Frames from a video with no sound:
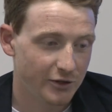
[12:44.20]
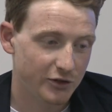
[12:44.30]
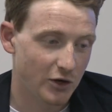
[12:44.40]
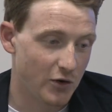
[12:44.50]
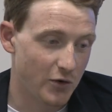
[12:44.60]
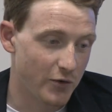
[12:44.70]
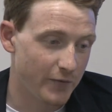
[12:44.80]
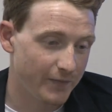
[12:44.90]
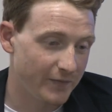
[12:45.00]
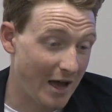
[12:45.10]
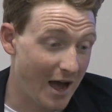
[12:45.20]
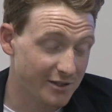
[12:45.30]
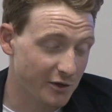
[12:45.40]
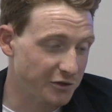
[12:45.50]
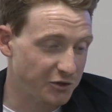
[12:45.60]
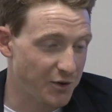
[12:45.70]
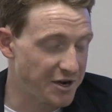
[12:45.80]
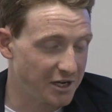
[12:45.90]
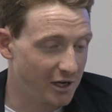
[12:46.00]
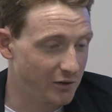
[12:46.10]
so, yeah, as I was
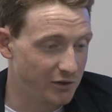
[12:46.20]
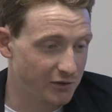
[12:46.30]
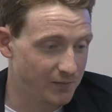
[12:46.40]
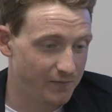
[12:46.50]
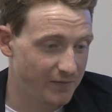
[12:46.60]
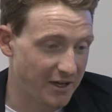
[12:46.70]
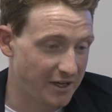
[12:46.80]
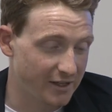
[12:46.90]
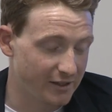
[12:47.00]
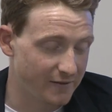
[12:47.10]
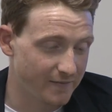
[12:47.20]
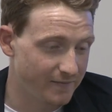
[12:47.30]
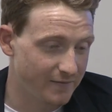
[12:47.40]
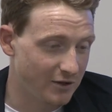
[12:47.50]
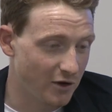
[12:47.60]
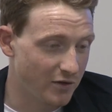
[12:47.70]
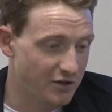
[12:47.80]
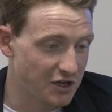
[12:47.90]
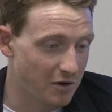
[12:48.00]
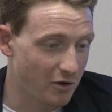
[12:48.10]
sprinting, I was thinking, you know, the
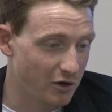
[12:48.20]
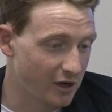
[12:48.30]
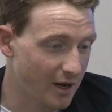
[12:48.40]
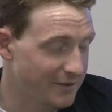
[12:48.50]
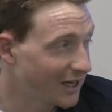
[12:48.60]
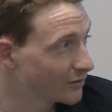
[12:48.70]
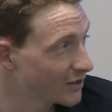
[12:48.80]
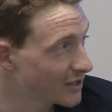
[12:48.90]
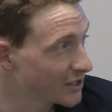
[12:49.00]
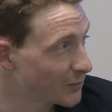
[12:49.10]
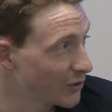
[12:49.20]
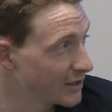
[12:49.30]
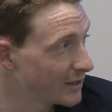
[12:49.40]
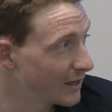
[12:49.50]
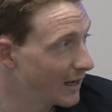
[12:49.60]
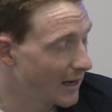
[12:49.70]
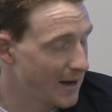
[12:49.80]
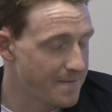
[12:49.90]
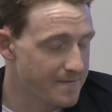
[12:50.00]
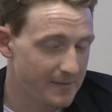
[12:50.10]
Giro could come down to this sprint. Yep.
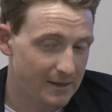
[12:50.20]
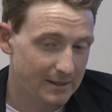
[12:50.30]
Um,